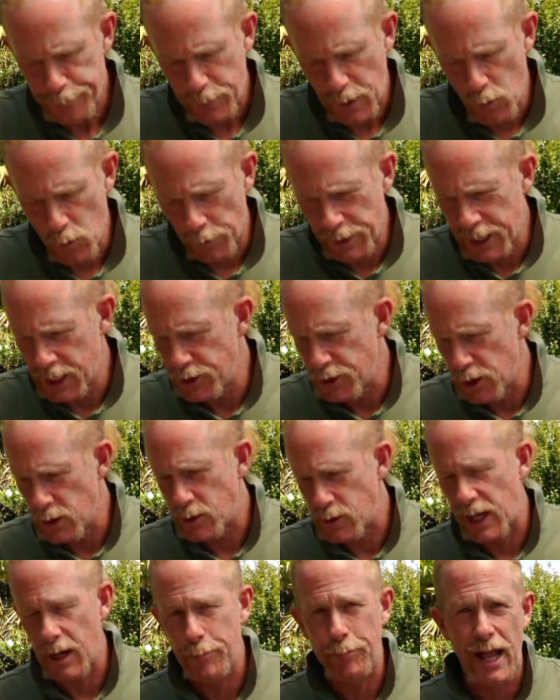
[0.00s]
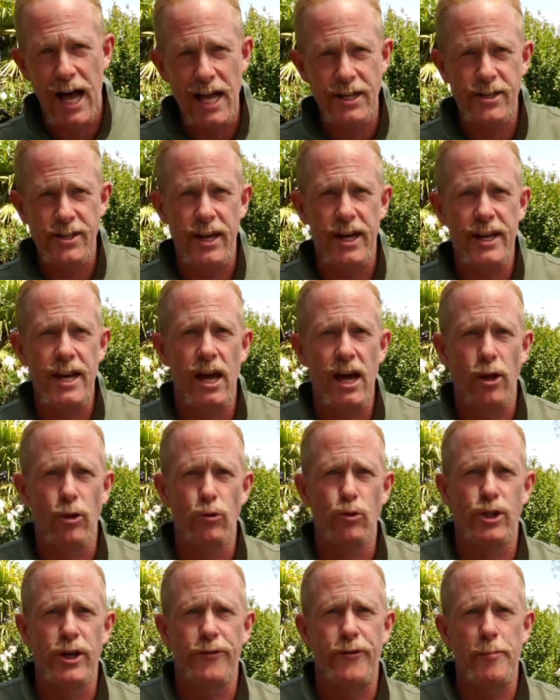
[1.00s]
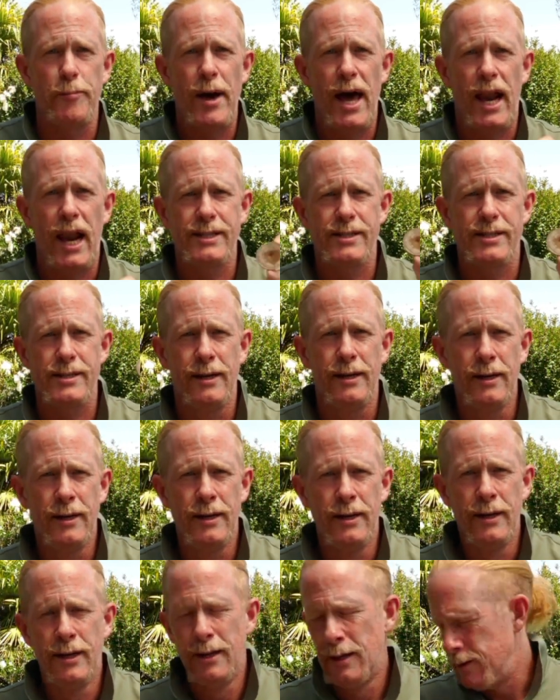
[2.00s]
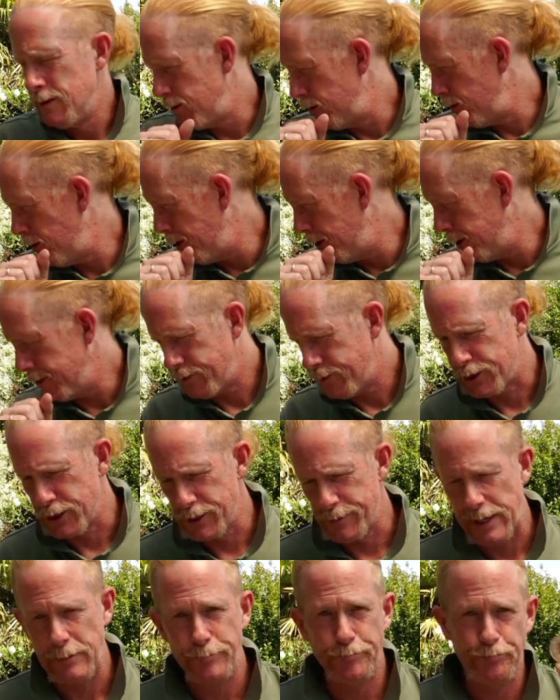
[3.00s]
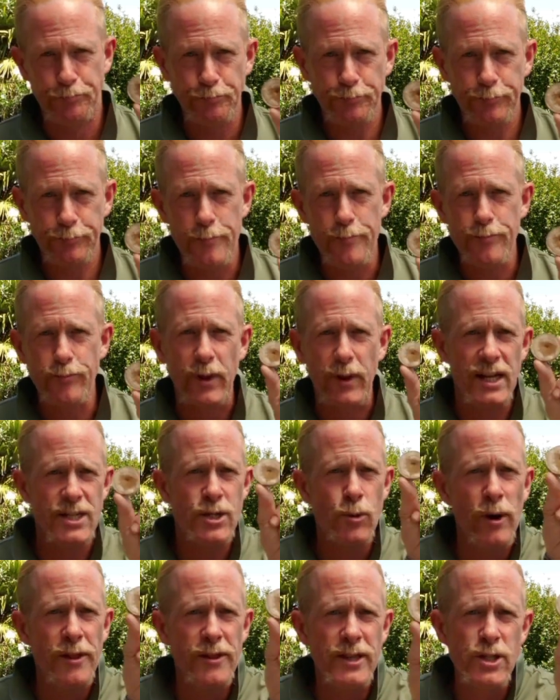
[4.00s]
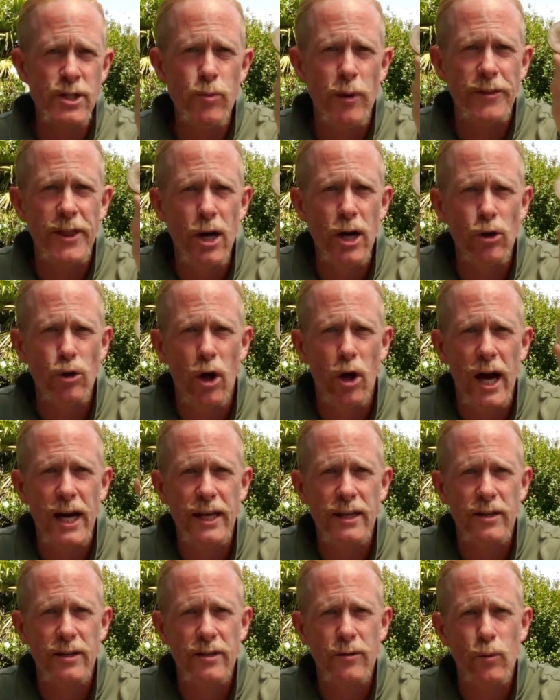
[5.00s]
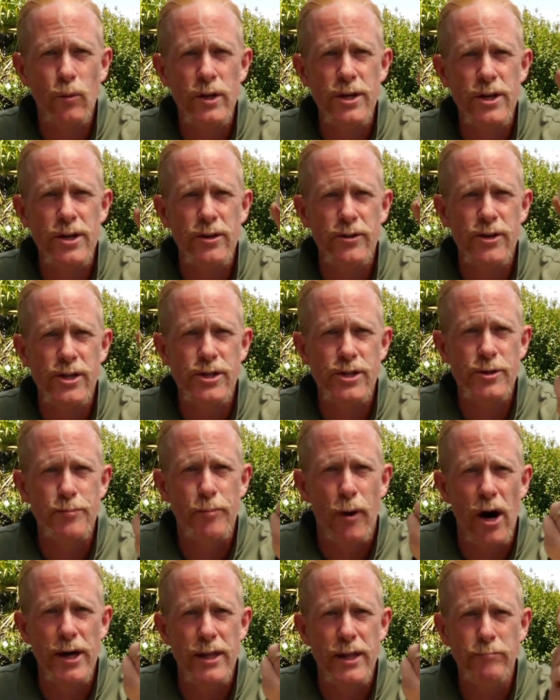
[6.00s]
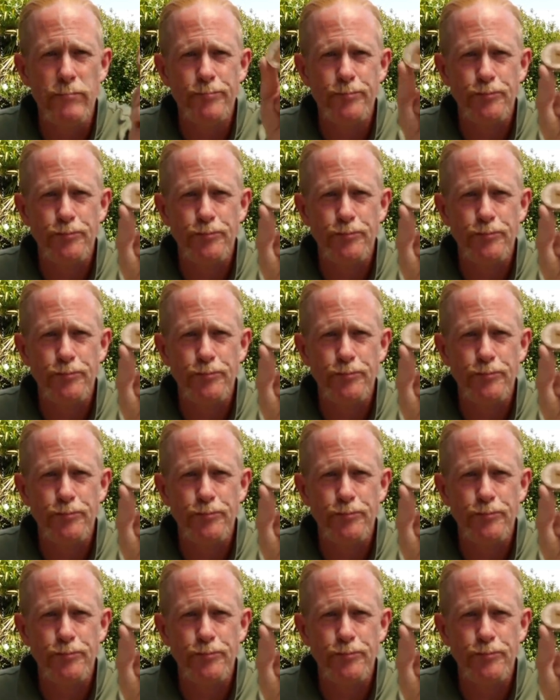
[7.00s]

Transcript: What we're going to do is we're going to plant it in our little jiffy pellets. Excuse me. This is what they look like when you just buy them.